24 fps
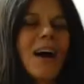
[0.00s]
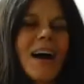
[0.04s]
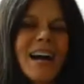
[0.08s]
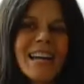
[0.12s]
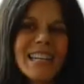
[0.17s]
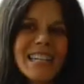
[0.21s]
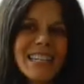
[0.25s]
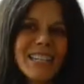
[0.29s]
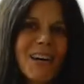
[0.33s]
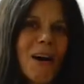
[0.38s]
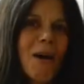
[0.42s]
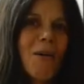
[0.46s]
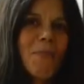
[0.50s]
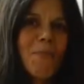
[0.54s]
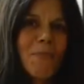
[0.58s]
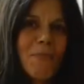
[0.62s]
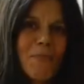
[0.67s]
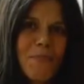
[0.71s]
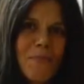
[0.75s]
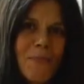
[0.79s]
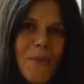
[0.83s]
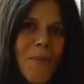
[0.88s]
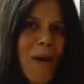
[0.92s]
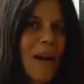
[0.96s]

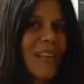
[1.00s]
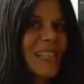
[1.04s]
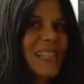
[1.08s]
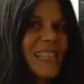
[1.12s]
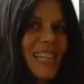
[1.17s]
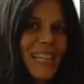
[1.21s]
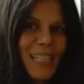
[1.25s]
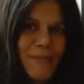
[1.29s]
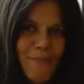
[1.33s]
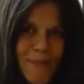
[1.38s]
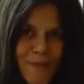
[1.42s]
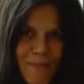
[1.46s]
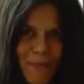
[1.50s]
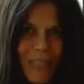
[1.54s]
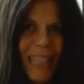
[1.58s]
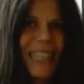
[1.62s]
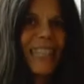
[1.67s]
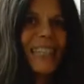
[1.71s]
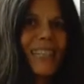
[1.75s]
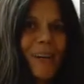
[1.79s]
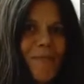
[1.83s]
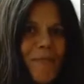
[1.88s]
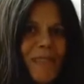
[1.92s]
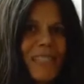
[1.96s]
about 6 people
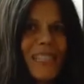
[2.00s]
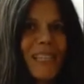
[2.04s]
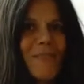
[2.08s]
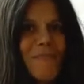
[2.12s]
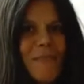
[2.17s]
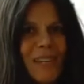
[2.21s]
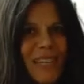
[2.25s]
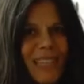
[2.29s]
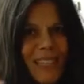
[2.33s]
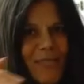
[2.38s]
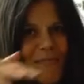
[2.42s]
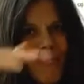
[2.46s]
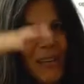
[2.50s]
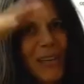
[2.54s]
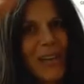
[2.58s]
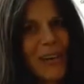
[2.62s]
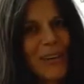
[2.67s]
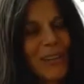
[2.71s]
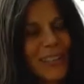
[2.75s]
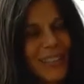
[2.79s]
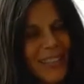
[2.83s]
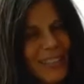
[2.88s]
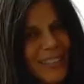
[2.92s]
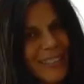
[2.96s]
ended up sleeping in the
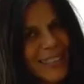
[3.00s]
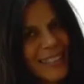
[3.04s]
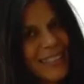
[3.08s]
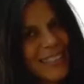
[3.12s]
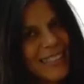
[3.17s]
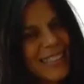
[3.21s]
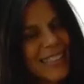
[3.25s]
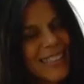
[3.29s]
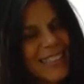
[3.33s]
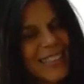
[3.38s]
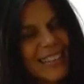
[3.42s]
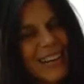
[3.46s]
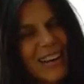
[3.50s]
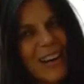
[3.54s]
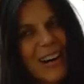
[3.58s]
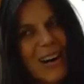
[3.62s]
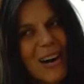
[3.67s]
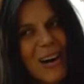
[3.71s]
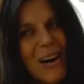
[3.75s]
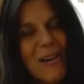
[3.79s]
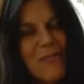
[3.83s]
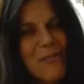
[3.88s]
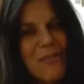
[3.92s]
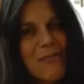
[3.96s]
Maloka
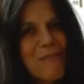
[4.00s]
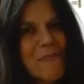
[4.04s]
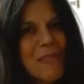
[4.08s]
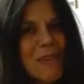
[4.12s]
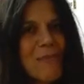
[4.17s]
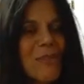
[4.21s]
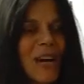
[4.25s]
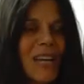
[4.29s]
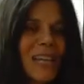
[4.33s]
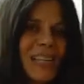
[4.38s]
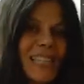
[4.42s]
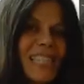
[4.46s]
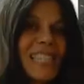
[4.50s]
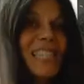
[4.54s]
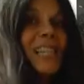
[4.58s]
with me. We had a